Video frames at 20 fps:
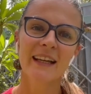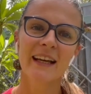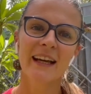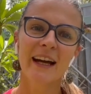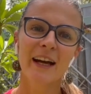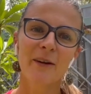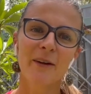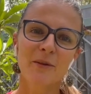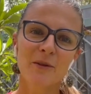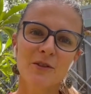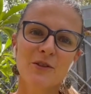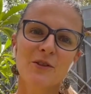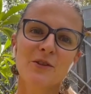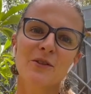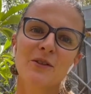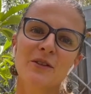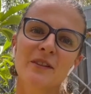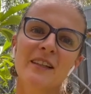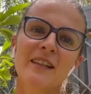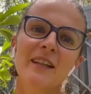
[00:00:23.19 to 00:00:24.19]
I want you
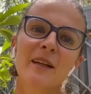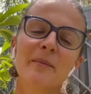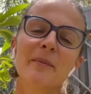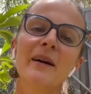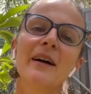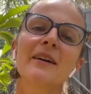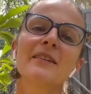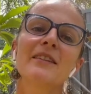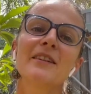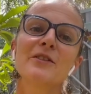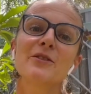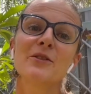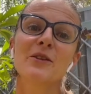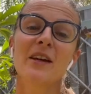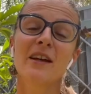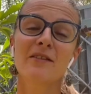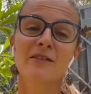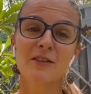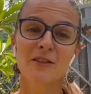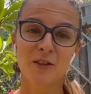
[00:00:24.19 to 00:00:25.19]
to think about that you
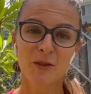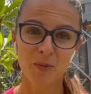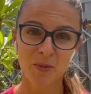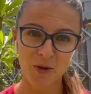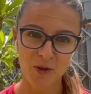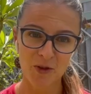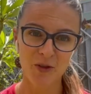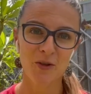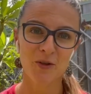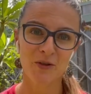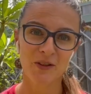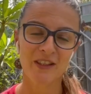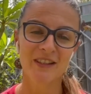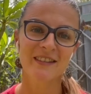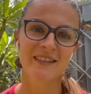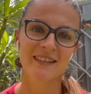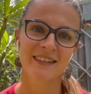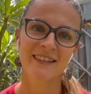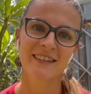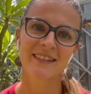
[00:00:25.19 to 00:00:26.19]
have this
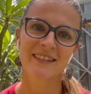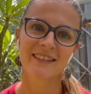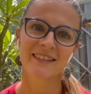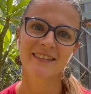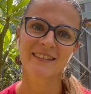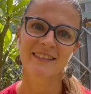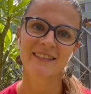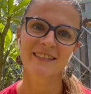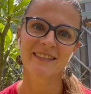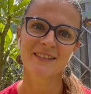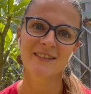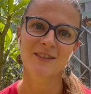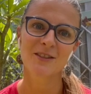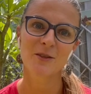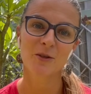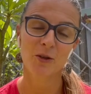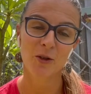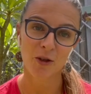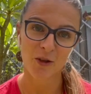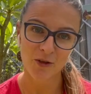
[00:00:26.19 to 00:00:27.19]
opportunity
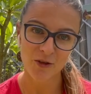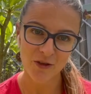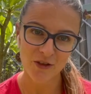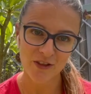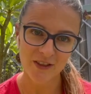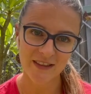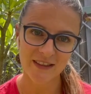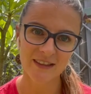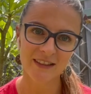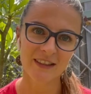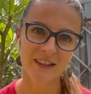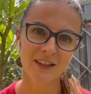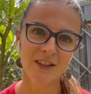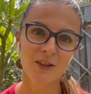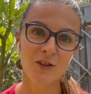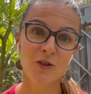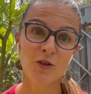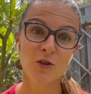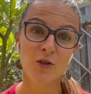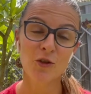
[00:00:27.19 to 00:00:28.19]
to consciously
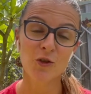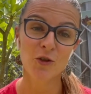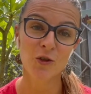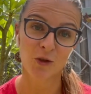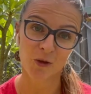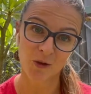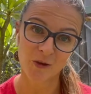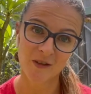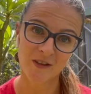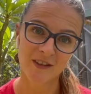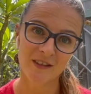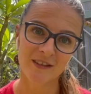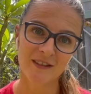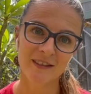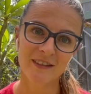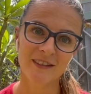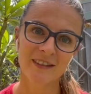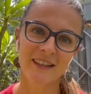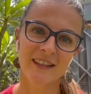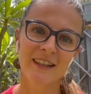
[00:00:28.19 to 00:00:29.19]
choose
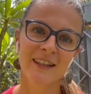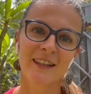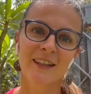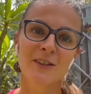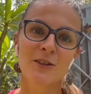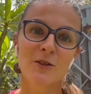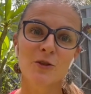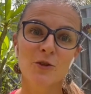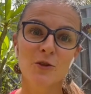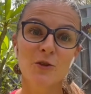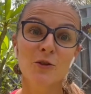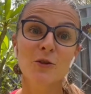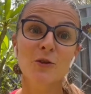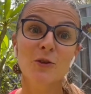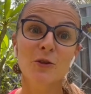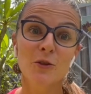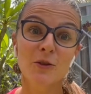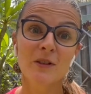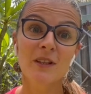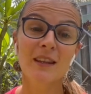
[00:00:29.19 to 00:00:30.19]
to do
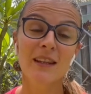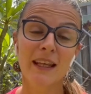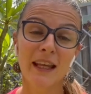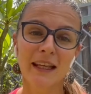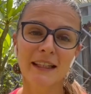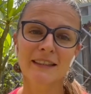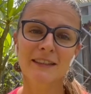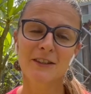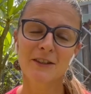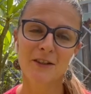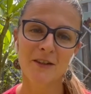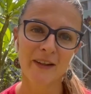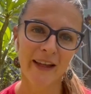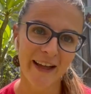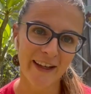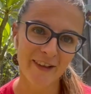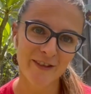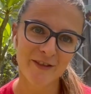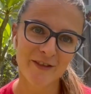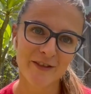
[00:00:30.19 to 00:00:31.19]
good things in your
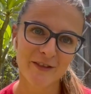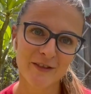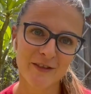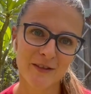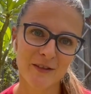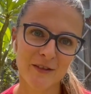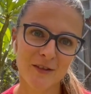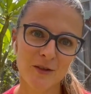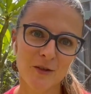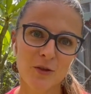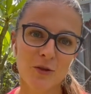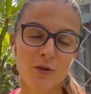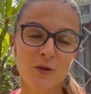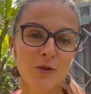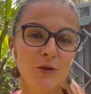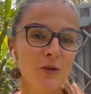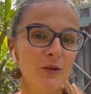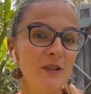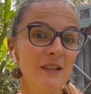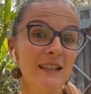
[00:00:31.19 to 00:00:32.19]
life, to
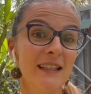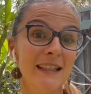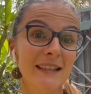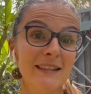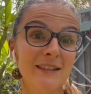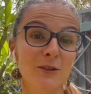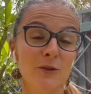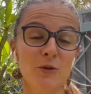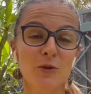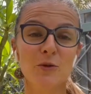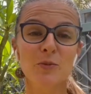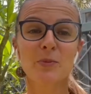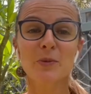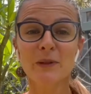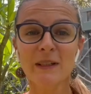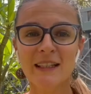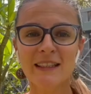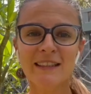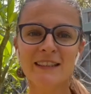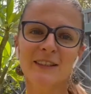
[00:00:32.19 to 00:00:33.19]
do good deeds, to
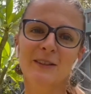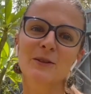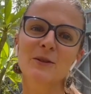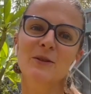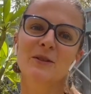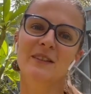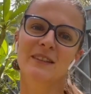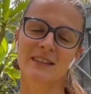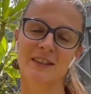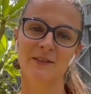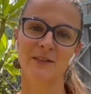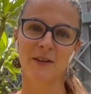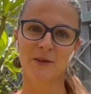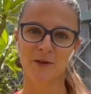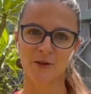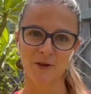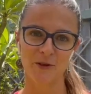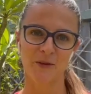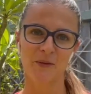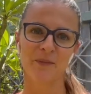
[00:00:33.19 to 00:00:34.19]
spread the goodness
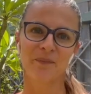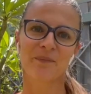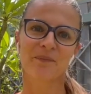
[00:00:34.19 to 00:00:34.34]
around you.